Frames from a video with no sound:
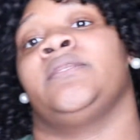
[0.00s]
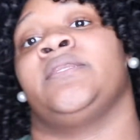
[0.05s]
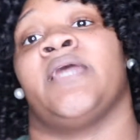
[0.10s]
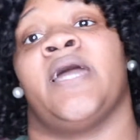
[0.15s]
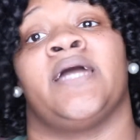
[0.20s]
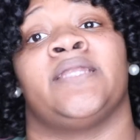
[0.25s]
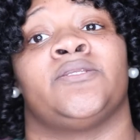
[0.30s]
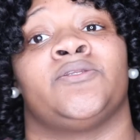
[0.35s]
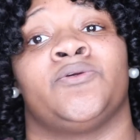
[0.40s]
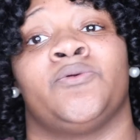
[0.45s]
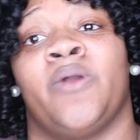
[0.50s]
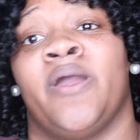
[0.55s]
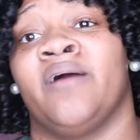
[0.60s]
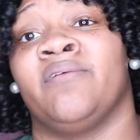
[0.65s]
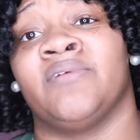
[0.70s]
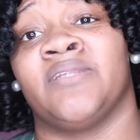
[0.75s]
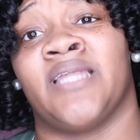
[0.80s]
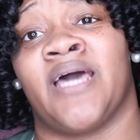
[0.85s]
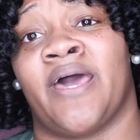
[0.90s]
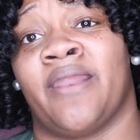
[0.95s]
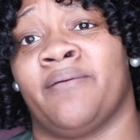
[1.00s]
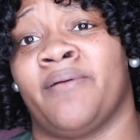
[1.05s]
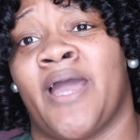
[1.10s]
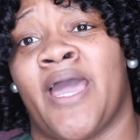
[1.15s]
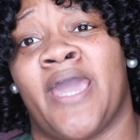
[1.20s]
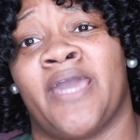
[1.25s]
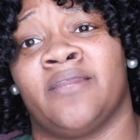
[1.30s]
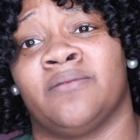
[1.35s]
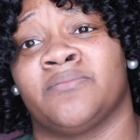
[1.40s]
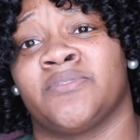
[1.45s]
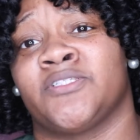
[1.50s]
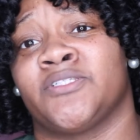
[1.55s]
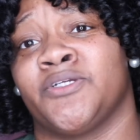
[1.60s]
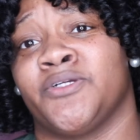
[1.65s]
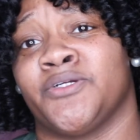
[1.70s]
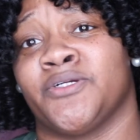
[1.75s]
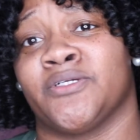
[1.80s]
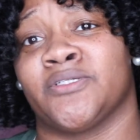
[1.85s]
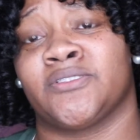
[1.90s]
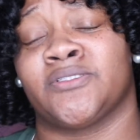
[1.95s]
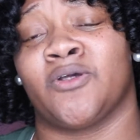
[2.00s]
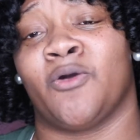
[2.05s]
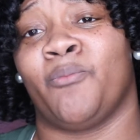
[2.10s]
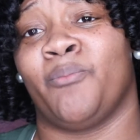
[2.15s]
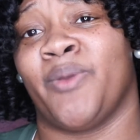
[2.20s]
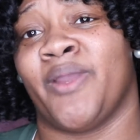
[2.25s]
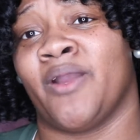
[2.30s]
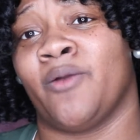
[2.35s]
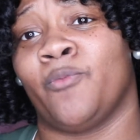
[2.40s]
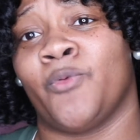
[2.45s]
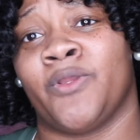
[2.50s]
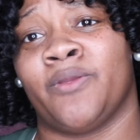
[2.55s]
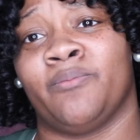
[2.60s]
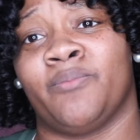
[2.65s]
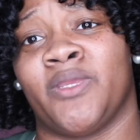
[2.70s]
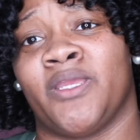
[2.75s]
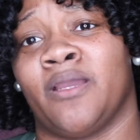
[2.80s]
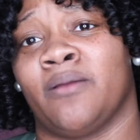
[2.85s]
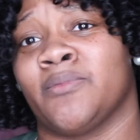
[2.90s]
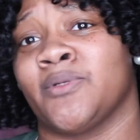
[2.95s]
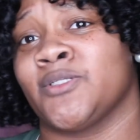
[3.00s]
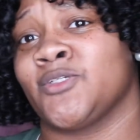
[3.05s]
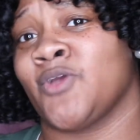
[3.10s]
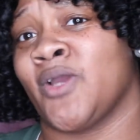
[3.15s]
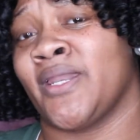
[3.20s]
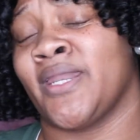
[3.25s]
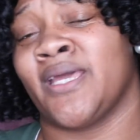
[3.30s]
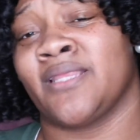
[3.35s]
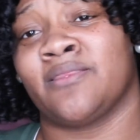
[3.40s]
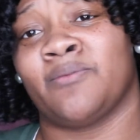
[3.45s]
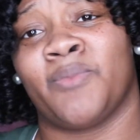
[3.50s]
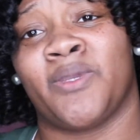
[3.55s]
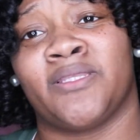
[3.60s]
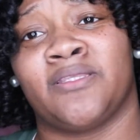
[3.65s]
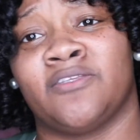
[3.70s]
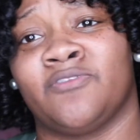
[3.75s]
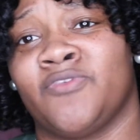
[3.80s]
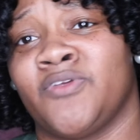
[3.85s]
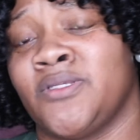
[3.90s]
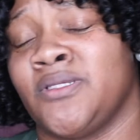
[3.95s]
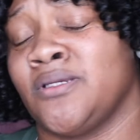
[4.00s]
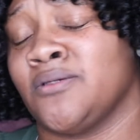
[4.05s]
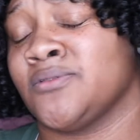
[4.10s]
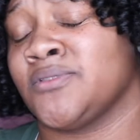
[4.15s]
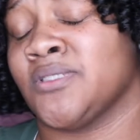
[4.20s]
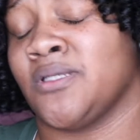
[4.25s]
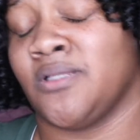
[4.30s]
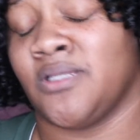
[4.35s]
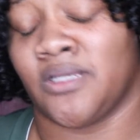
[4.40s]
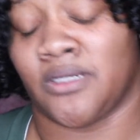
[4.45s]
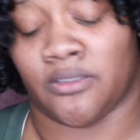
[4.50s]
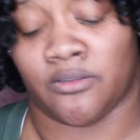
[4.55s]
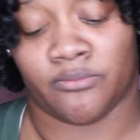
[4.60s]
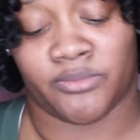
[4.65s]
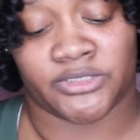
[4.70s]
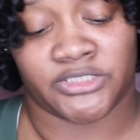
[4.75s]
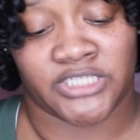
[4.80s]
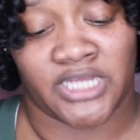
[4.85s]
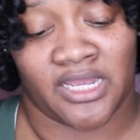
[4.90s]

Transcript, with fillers: now, I do have a lot of items, girls, so bear with me. I'm going to try not to make these videos so long, but